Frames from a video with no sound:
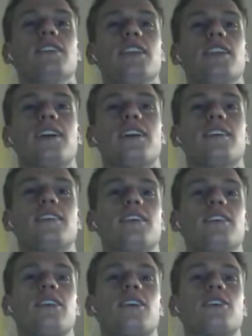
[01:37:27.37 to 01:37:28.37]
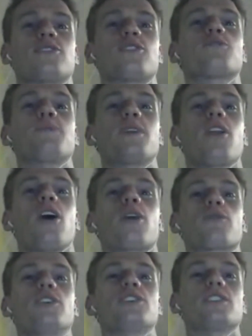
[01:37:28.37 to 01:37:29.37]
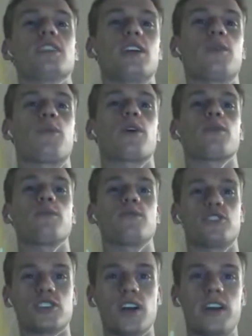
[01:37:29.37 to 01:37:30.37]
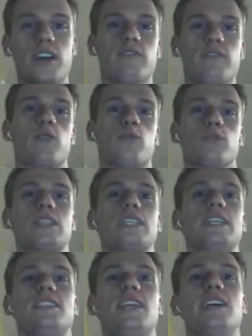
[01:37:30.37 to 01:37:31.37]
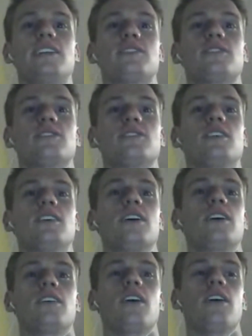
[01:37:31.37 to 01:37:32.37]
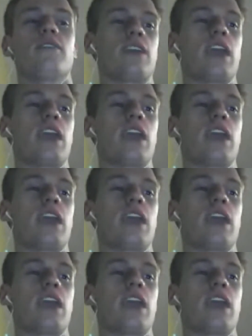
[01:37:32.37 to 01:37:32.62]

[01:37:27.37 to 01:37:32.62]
Like, because there's been a lot recently where it was just kind of like release dates of